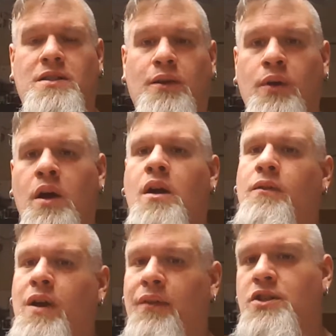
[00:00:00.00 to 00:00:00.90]
and stuff.
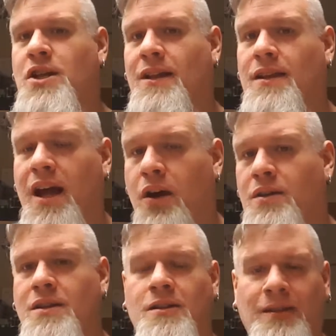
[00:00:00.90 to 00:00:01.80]
If you haven't checked it
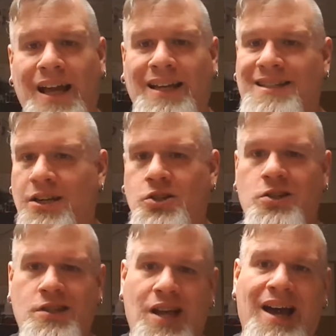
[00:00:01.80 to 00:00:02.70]
out and you like
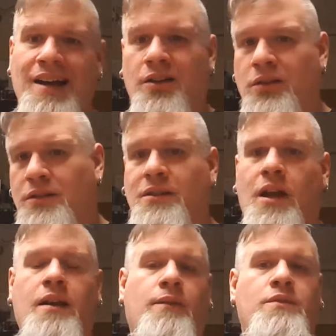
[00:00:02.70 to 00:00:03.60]
dungeon crawl
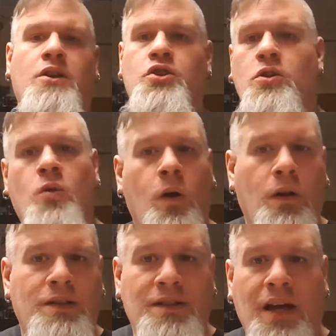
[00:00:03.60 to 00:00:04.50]

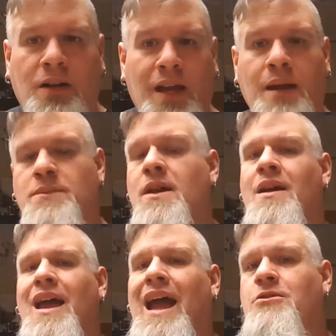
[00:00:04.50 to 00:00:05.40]
style games,
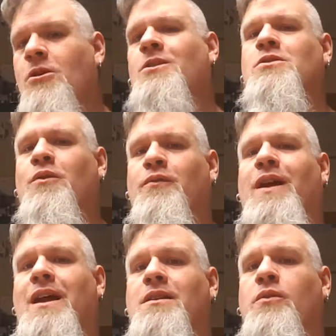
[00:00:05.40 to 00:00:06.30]
and you're also a
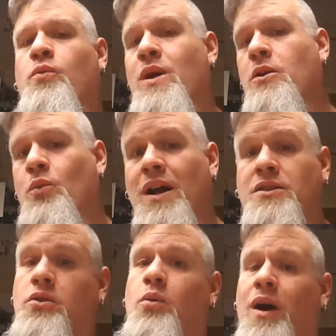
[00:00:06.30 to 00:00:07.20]
fan of Weird
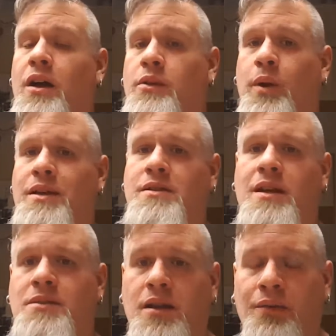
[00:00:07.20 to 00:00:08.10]
West or Wild West
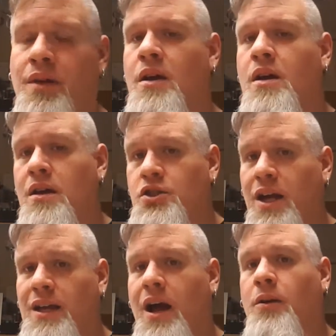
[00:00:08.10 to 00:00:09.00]
type stuff,
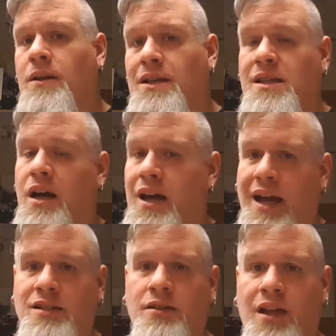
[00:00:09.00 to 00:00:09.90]
check it out. It's an
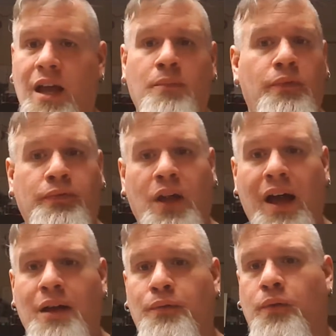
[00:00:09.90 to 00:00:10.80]
excellent game.
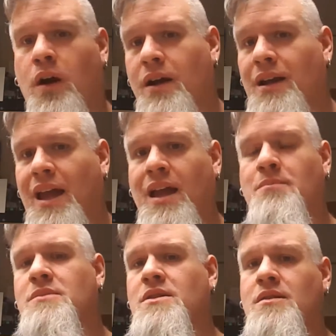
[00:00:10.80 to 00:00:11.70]
Flying Frog
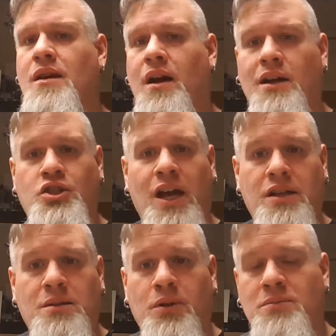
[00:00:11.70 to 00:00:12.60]
Games,
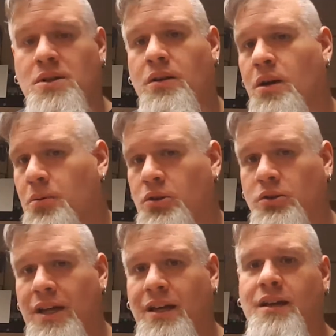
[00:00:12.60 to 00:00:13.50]
Shadows of Brimstone. I'll put a
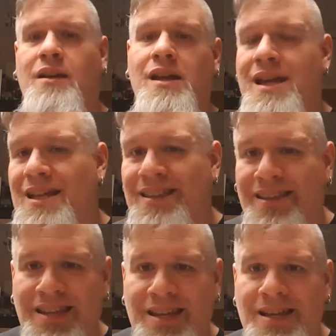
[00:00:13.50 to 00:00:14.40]
link
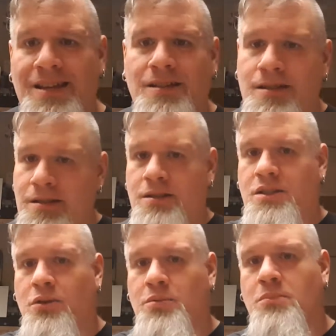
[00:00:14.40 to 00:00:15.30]
in the
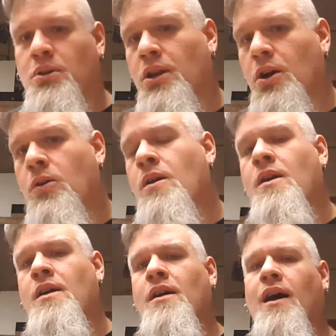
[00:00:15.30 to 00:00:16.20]
description below.
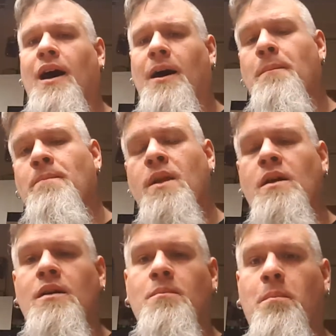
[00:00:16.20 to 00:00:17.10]

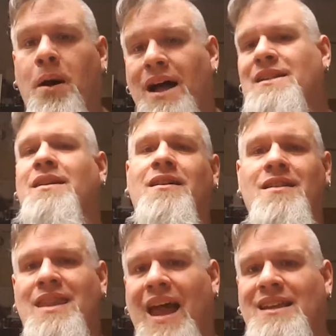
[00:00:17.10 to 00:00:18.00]
But
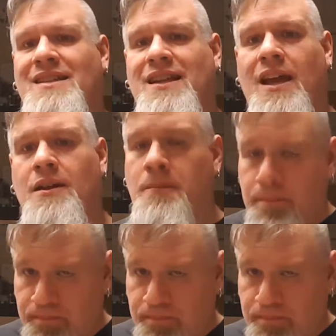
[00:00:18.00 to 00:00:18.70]
that said,